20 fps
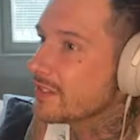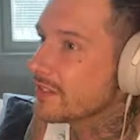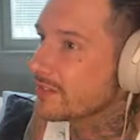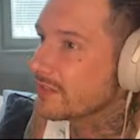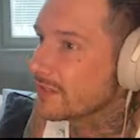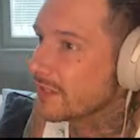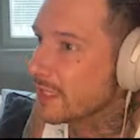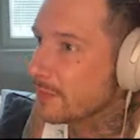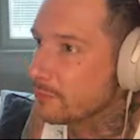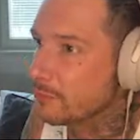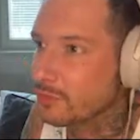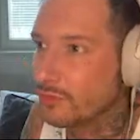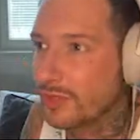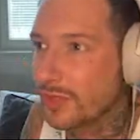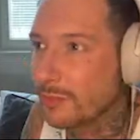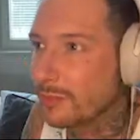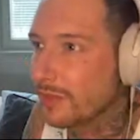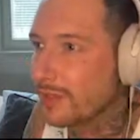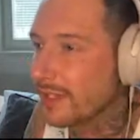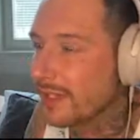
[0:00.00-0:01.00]
just keep
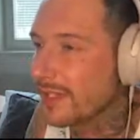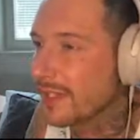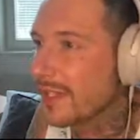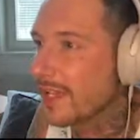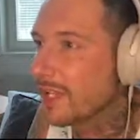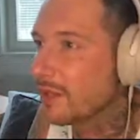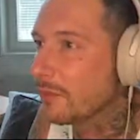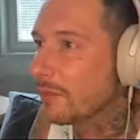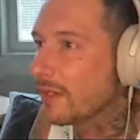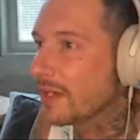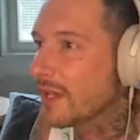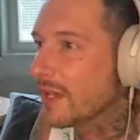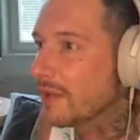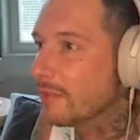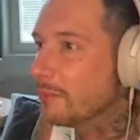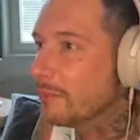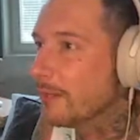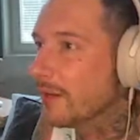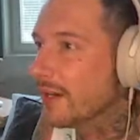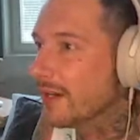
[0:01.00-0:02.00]
dropping like hell when I
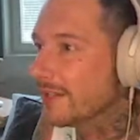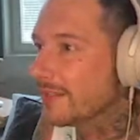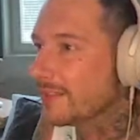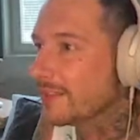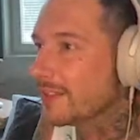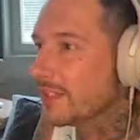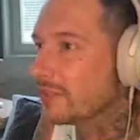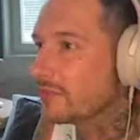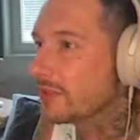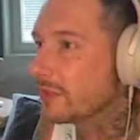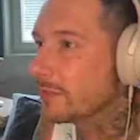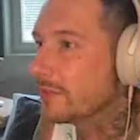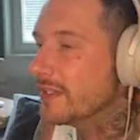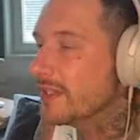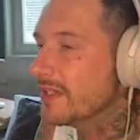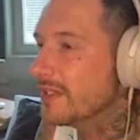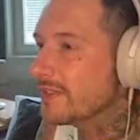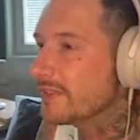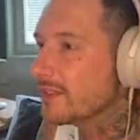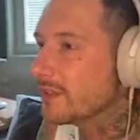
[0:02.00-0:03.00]
buy stuff from
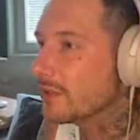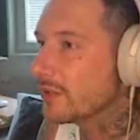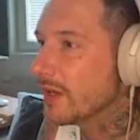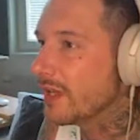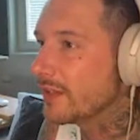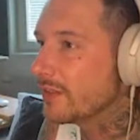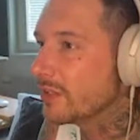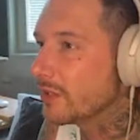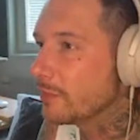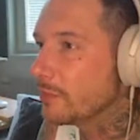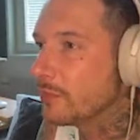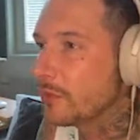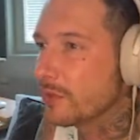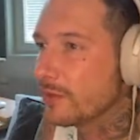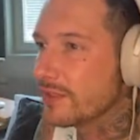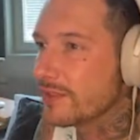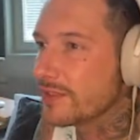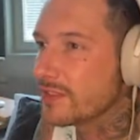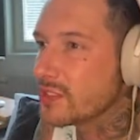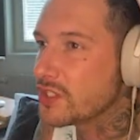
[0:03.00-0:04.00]
these, you know, ender
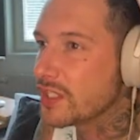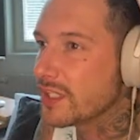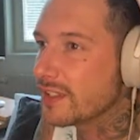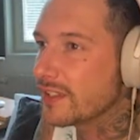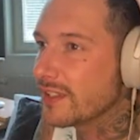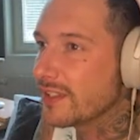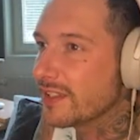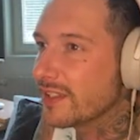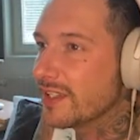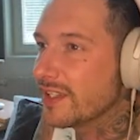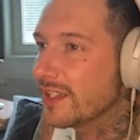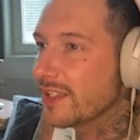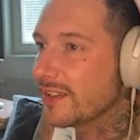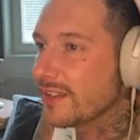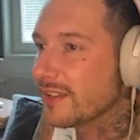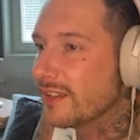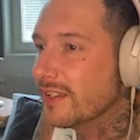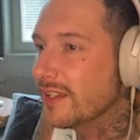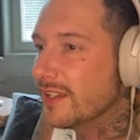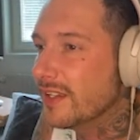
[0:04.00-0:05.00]
pearls and shit like that.
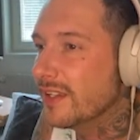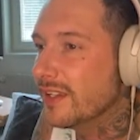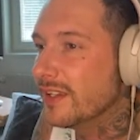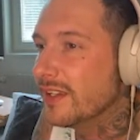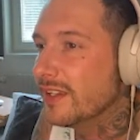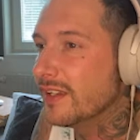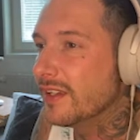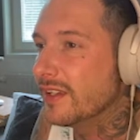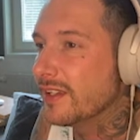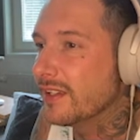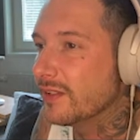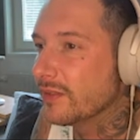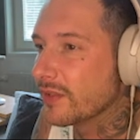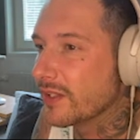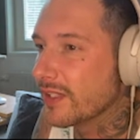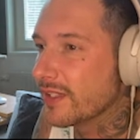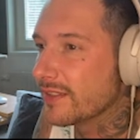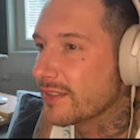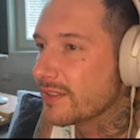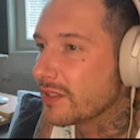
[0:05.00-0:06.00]
Look
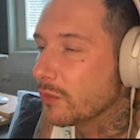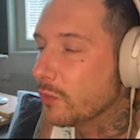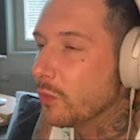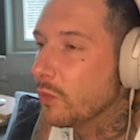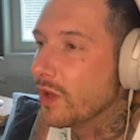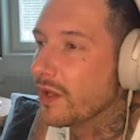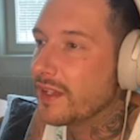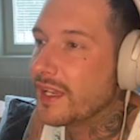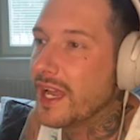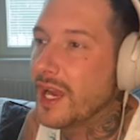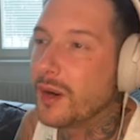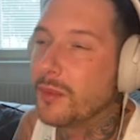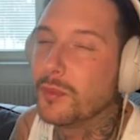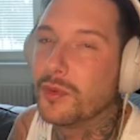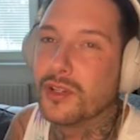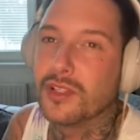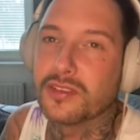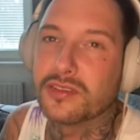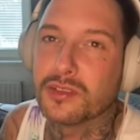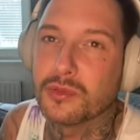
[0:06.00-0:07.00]
at this, 1
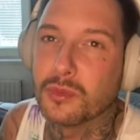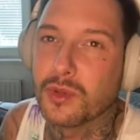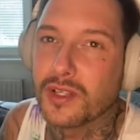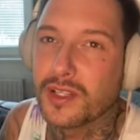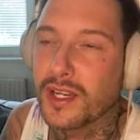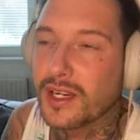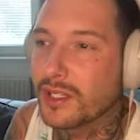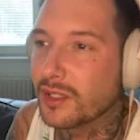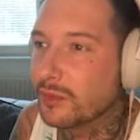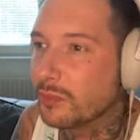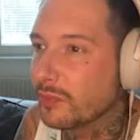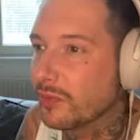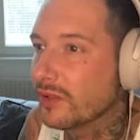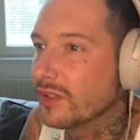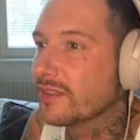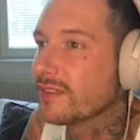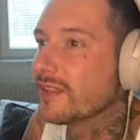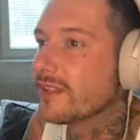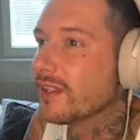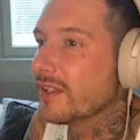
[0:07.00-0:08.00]
emerald for 1 ender pearl.
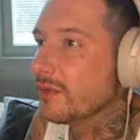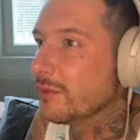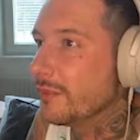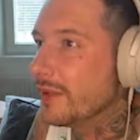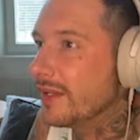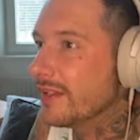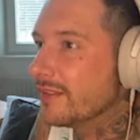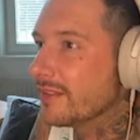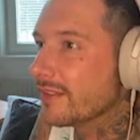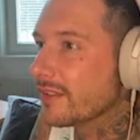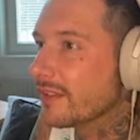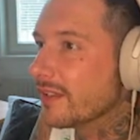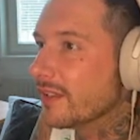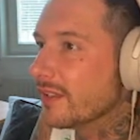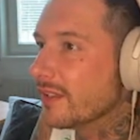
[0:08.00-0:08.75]
Isn't that amazing?